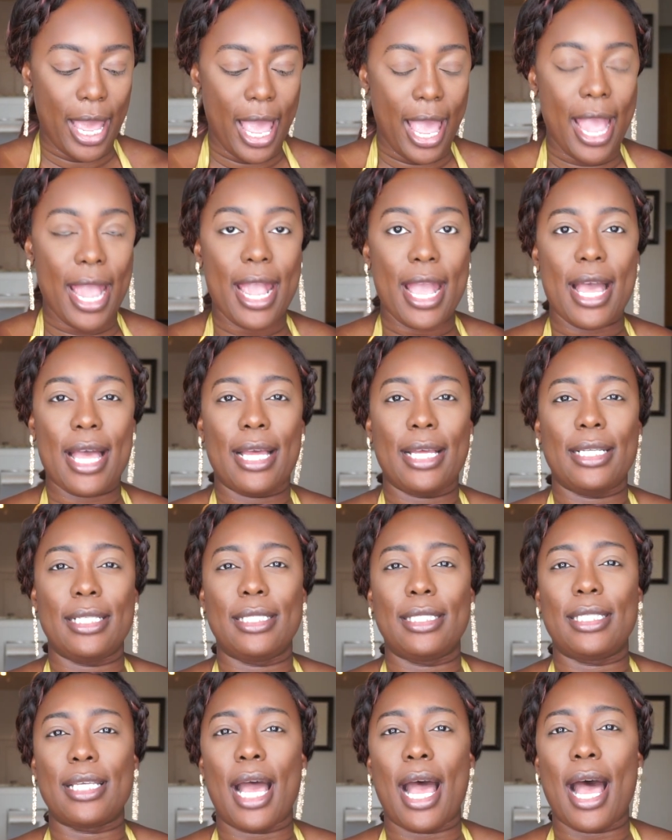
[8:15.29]

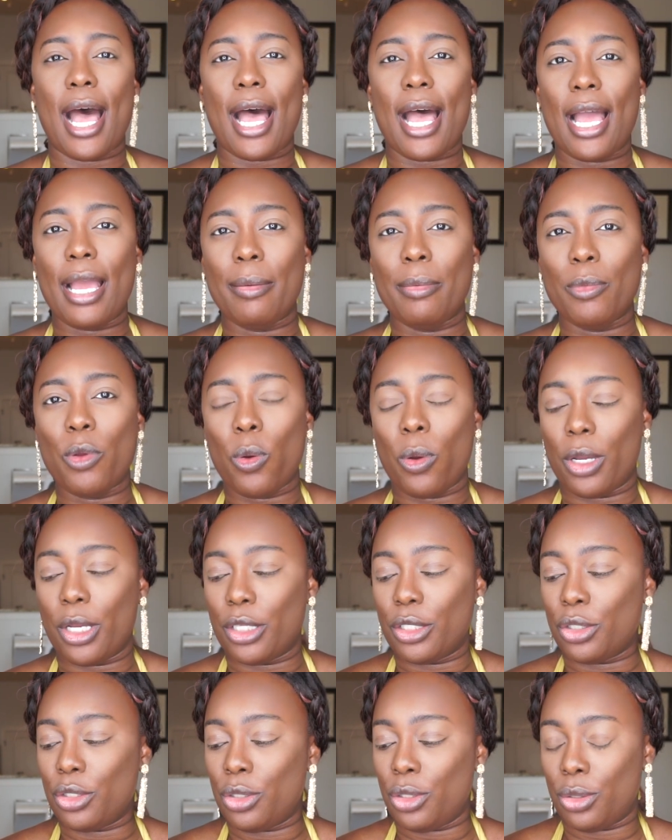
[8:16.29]
And I'm
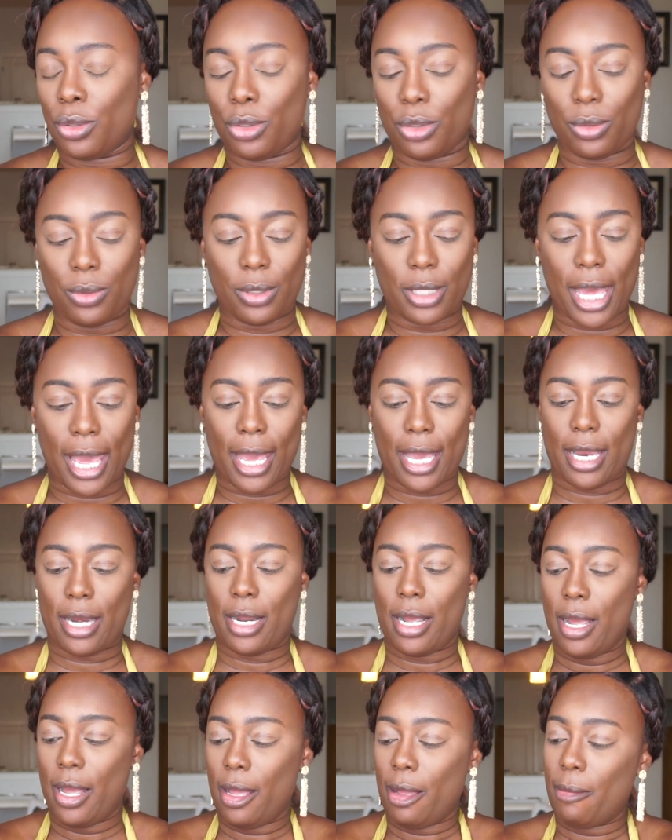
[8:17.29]
going to do
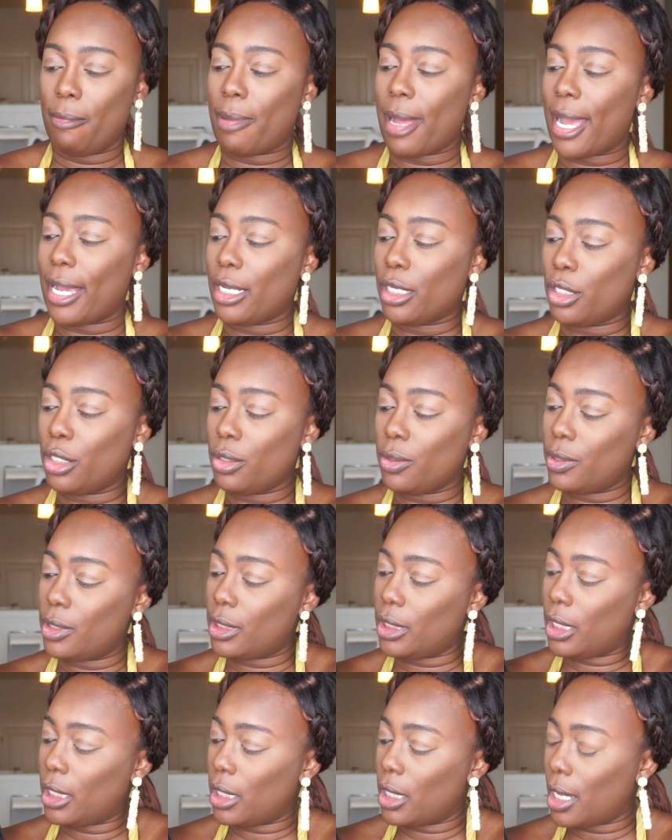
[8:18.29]
that by
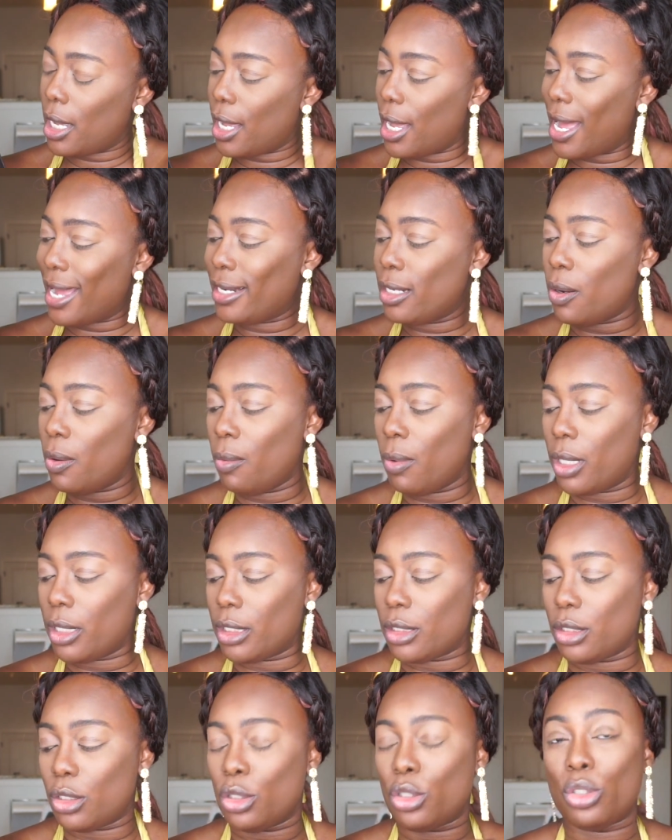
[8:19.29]
using, I don't want
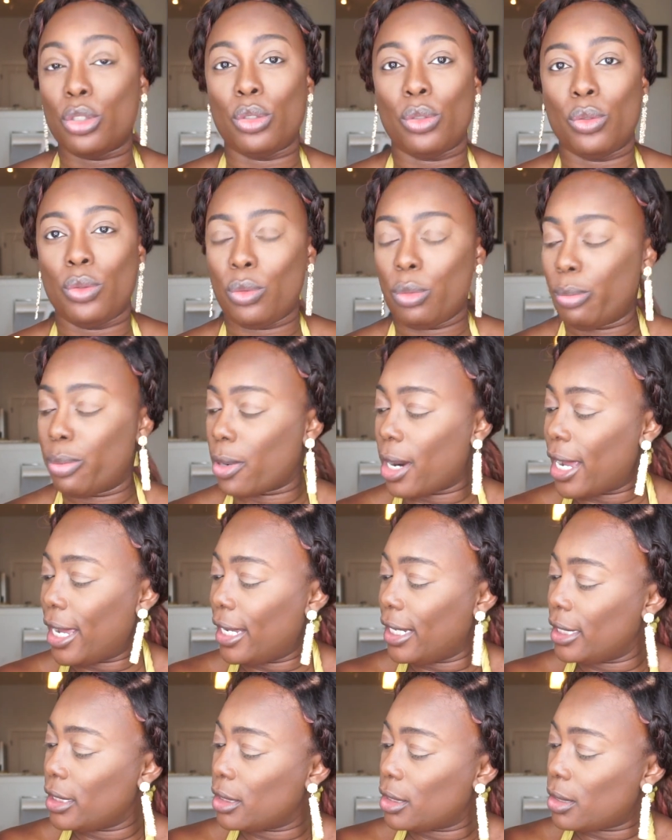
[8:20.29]
it too
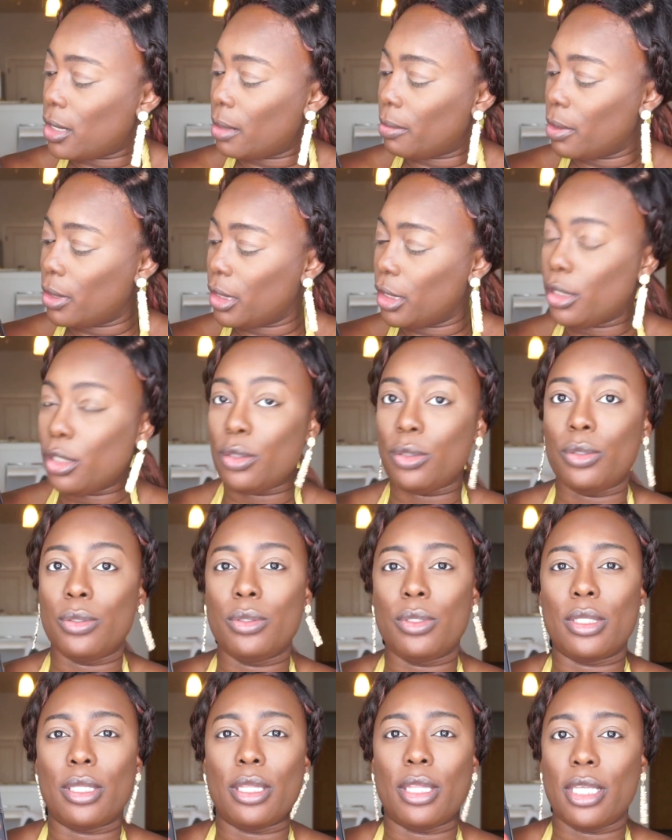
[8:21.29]
bright, so I'm going to
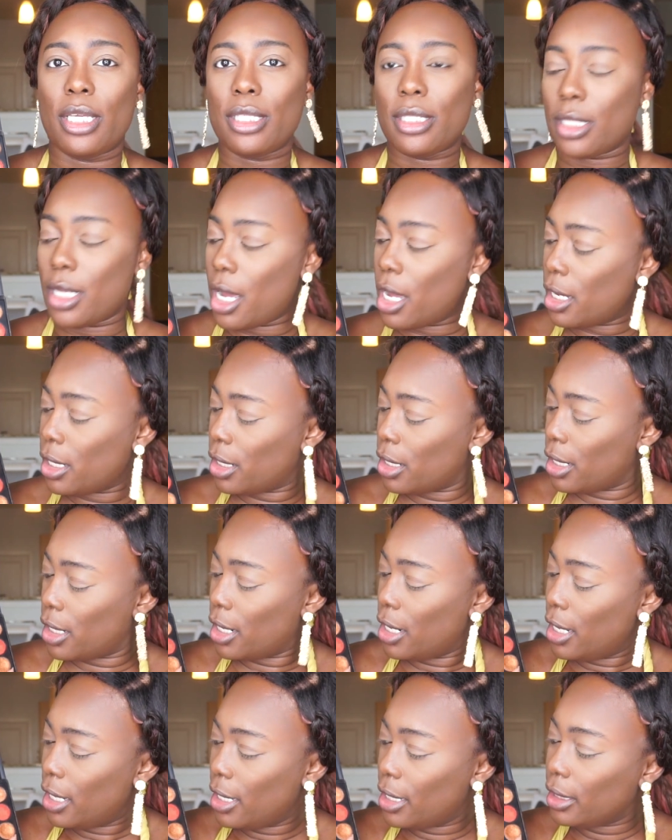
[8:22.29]
use this
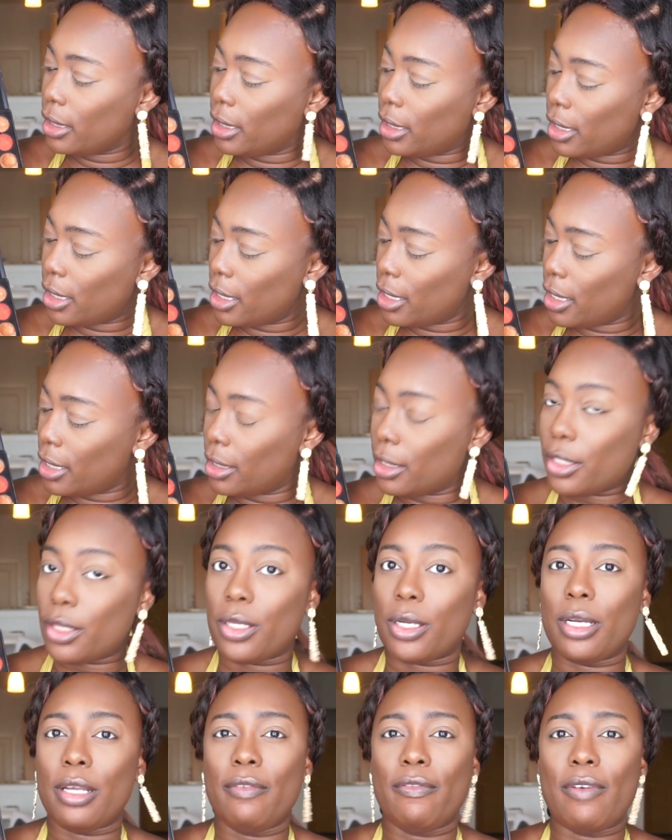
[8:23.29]
color here in the
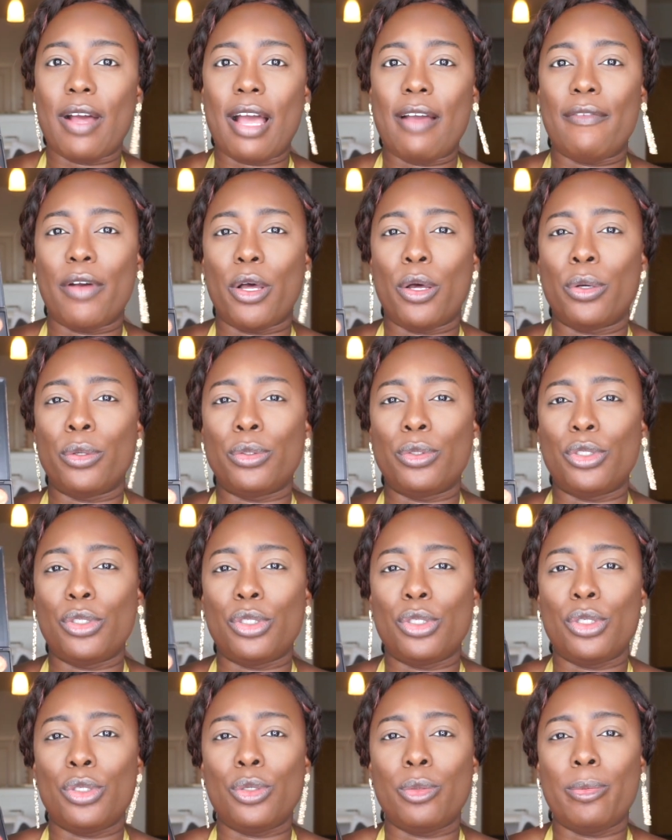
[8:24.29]

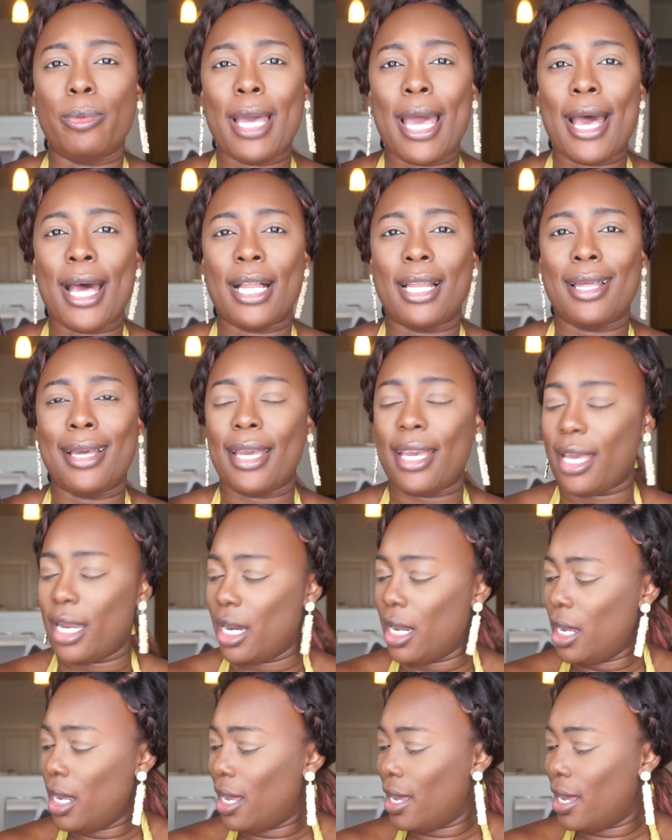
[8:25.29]
3502 palette.